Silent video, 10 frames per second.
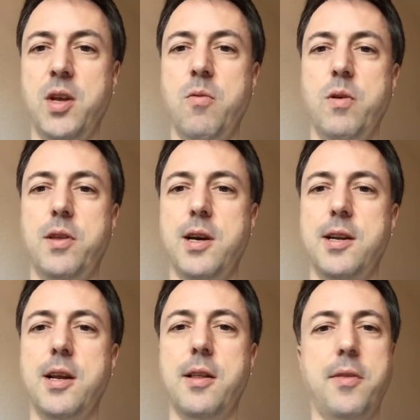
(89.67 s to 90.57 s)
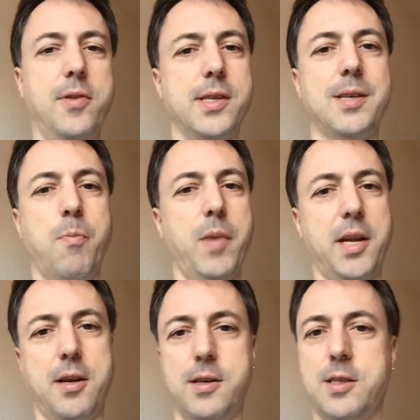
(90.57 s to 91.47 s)
with the idea that this
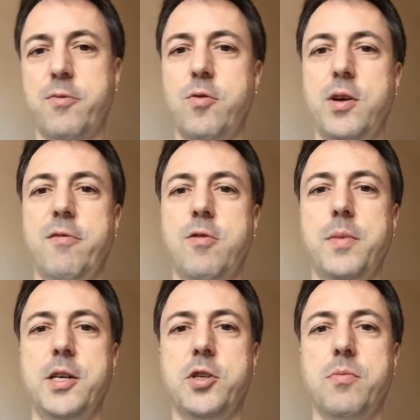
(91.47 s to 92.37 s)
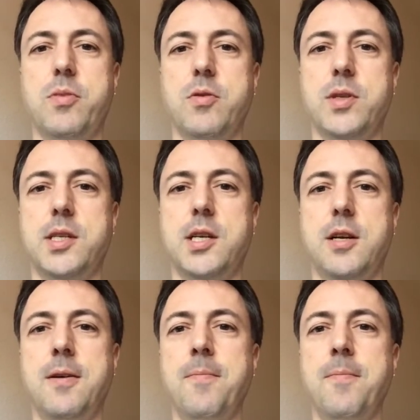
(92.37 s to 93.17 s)
matters for information processing.